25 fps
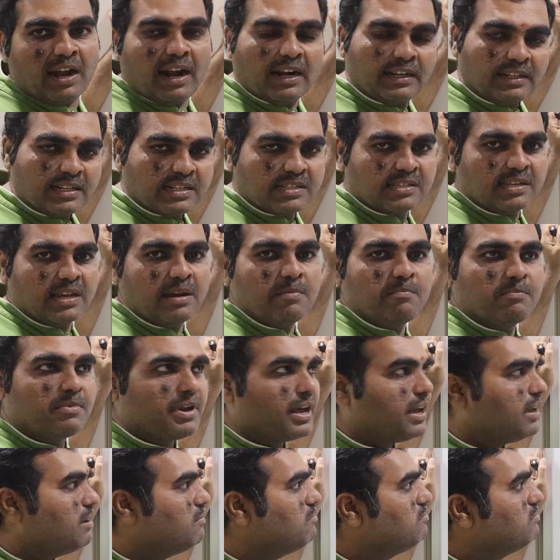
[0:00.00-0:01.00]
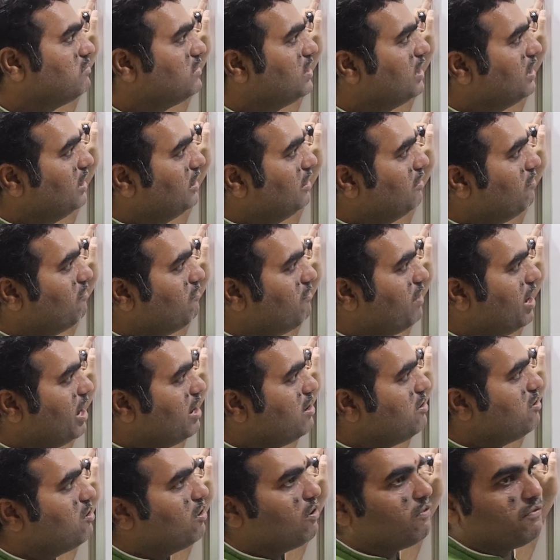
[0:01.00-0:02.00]
At the same time,
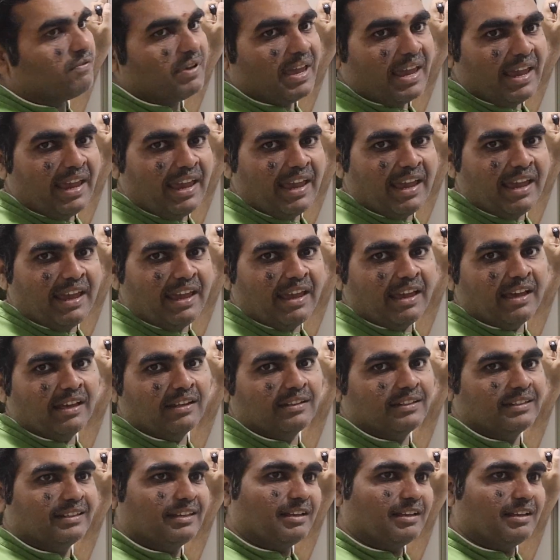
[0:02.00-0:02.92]
value of a,